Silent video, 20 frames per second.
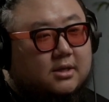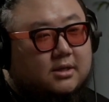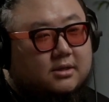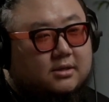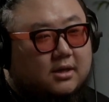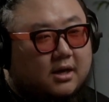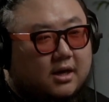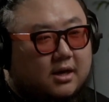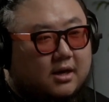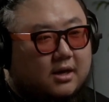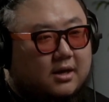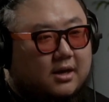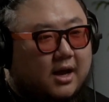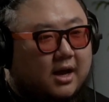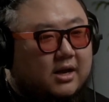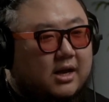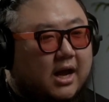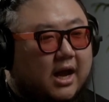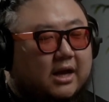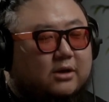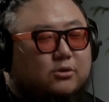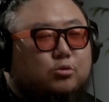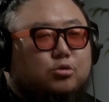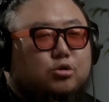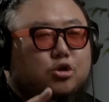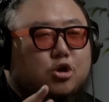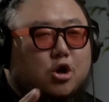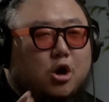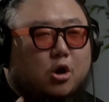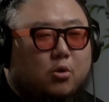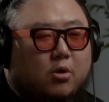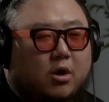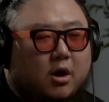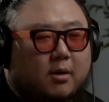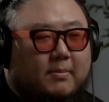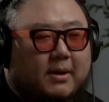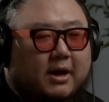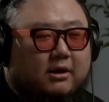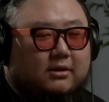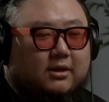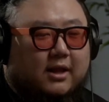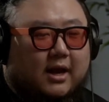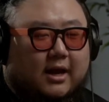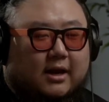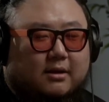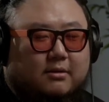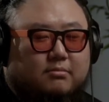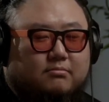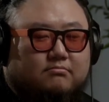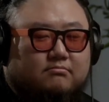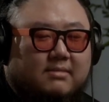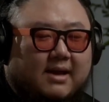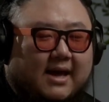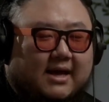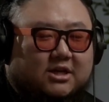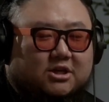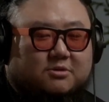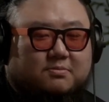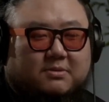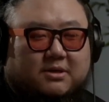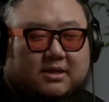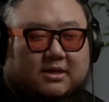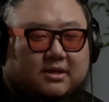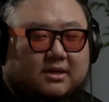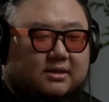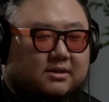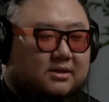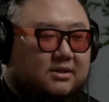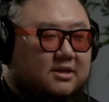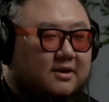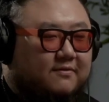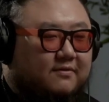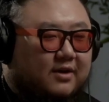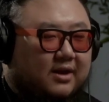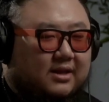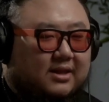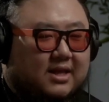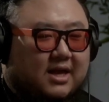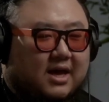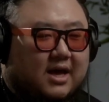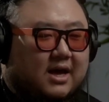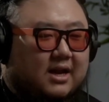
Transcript: I don't know about, like, management and stuff like that.